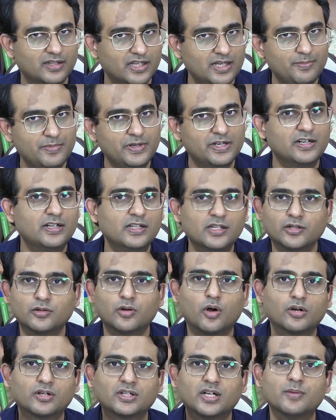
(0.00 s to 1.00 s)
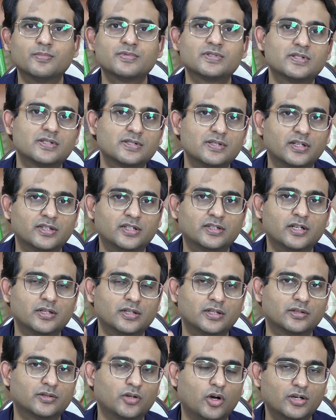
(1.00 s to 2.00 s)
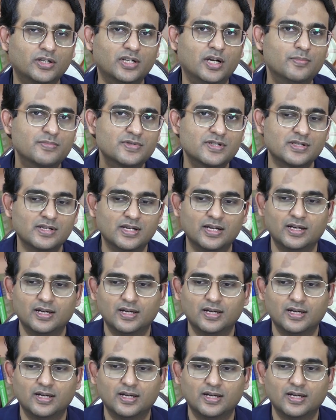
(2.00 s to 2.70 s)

immediately the thought comes